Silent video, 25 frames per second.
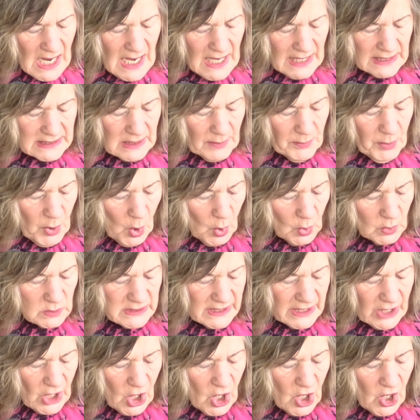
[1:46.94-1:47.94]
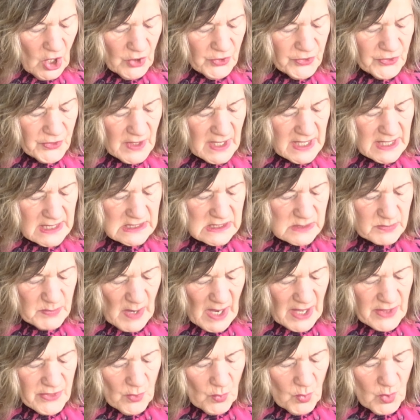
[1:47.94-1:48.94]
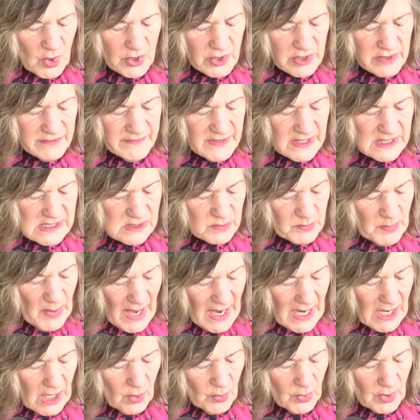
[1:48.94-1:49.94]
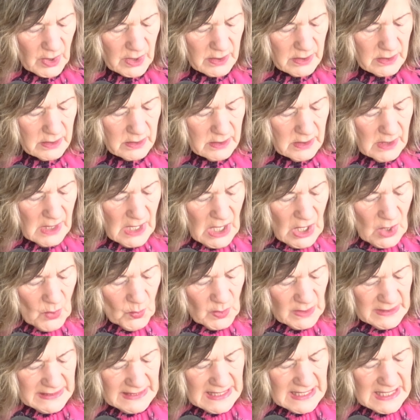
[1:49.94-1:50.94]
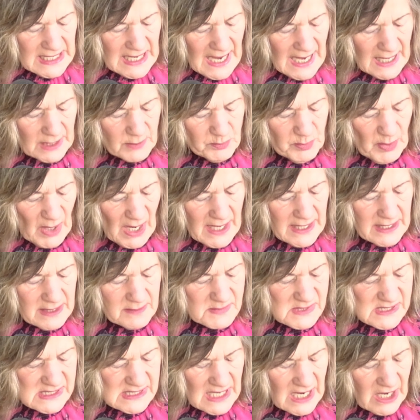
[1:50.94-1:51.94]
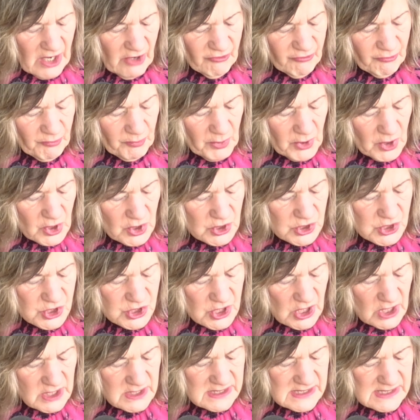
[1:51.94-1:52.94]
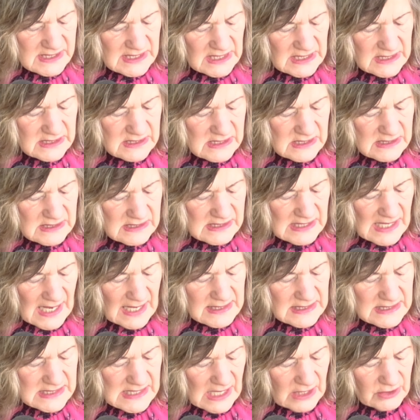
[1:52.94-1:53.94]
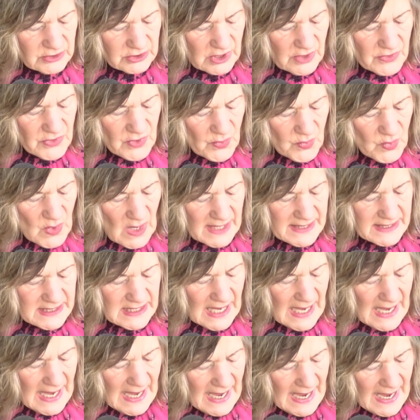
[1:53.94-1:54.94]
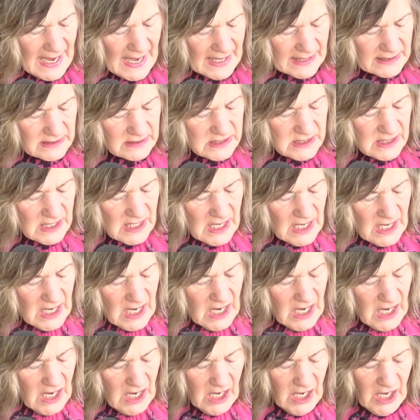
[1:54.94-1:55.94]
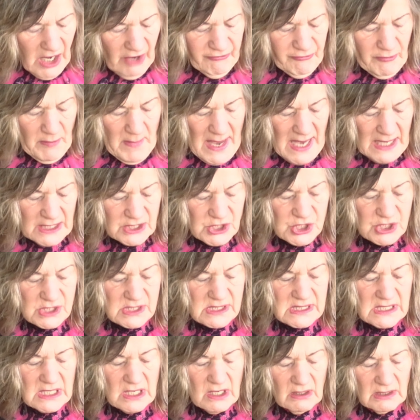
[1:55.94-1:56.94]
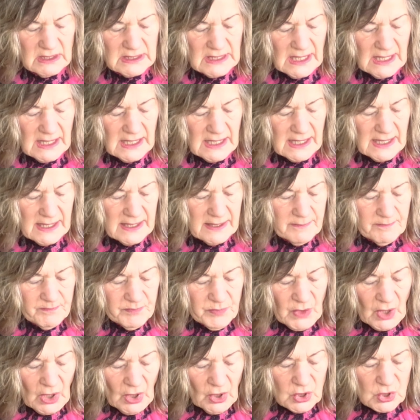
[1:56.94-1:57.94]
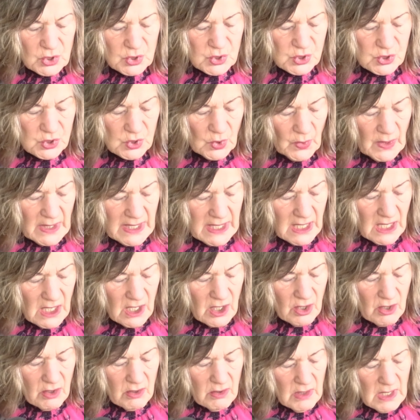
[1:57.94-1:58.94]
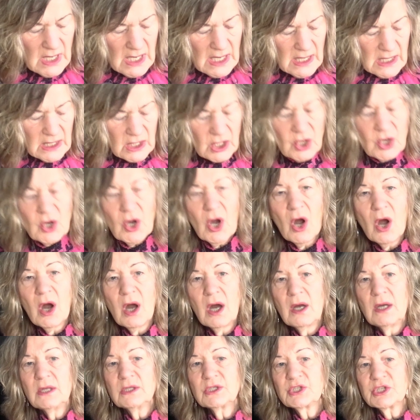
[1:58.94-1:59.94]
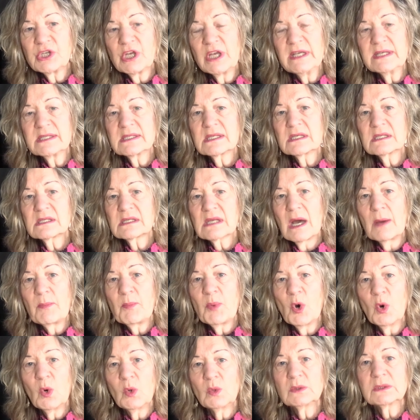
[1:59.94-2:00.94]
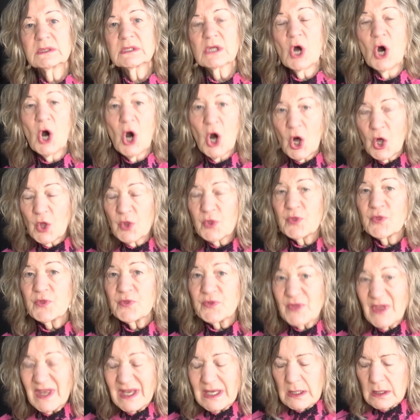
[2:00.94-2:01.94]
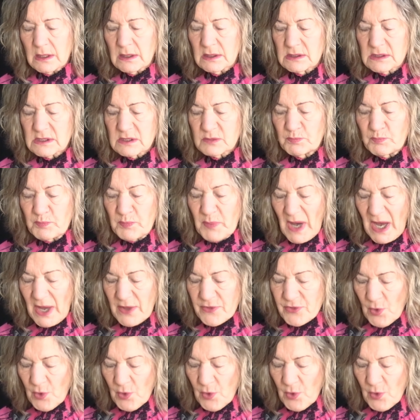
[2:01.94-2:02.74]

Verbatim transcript: And upholding all things by the word of his power, when he had by himself purged our sins and sat down on the right hand of majesty on high. So here, God, Jesus upholds all things by